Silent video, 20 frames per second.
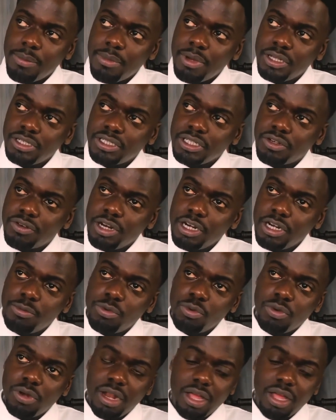much
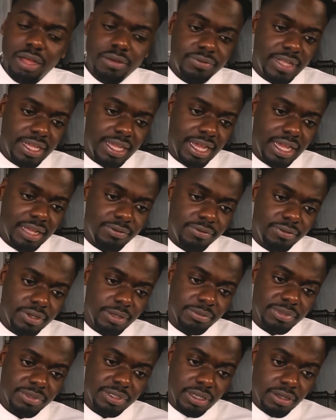incredible love they had for
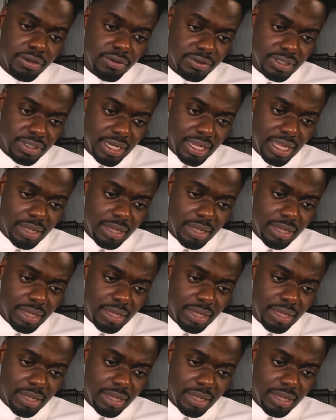themselves and